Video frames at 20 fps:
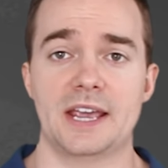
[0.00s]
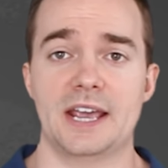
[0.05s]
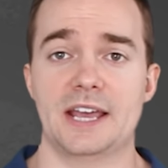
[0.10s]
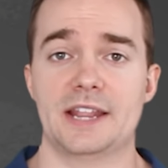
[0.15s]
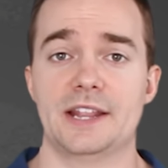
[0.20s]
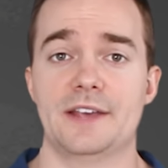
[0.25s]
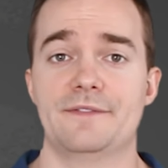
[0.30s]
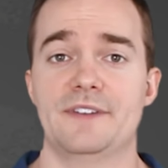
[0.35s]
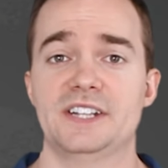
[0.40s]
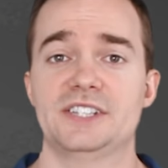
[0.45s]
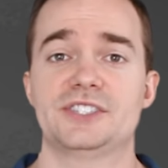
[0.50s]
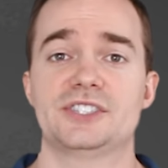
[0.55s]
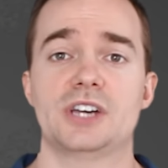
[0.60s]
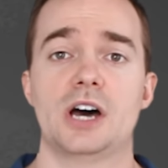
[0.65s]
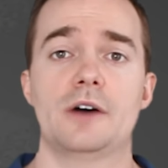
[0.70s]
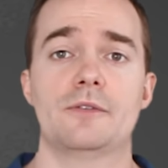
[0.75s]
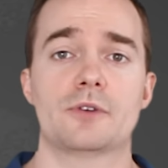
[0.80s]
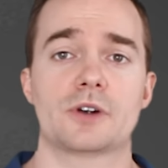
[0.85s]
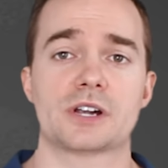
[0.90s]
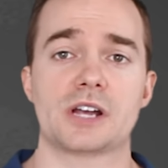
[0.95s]
And the event
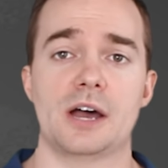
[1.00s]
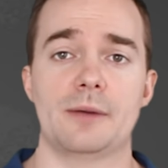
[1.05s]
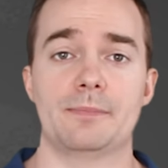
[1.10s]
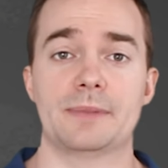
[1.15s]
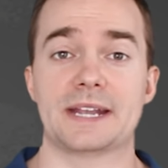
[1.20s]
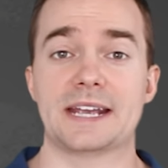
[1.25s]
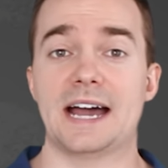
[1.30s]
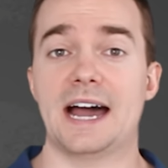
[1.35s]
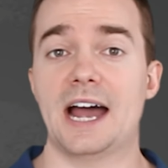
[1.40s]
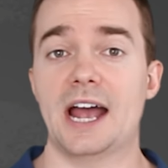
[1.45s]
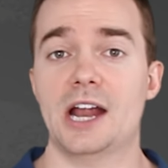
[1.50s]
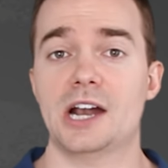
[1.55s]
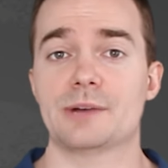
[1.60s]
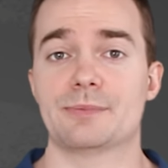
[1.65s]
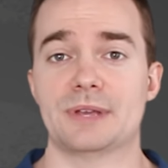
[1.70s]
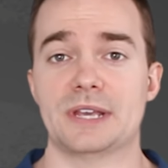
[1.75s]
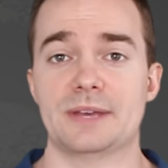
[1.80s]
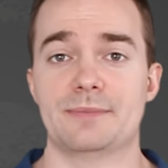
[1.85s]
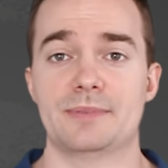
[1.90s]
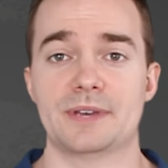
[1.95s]
software company
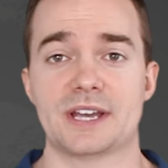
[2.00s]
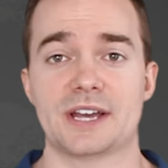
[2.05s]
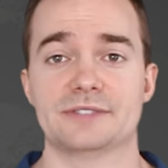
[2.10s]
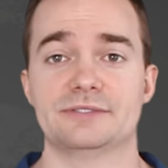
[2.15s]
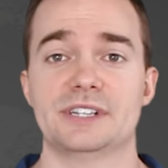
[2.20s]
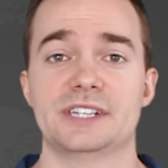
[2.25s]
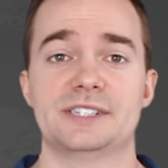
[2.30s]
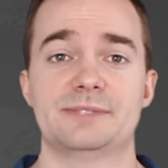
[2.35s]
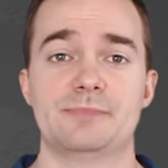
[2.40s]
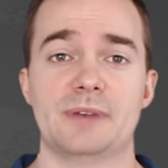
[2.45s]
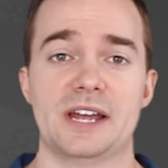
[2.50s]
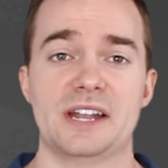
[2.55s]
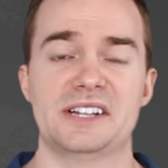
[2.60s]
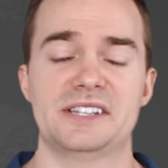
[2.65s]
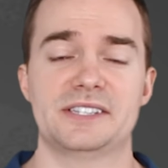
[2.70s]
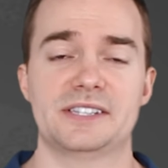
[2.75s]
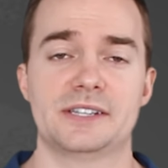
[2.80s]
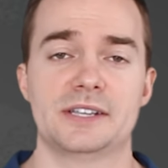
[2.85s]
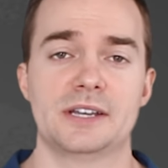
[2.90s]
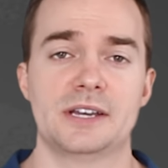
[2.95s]
hired me because they
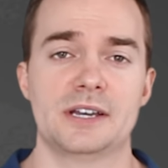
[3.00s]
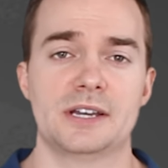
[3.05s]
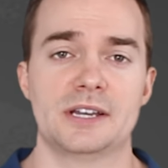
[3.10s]
spent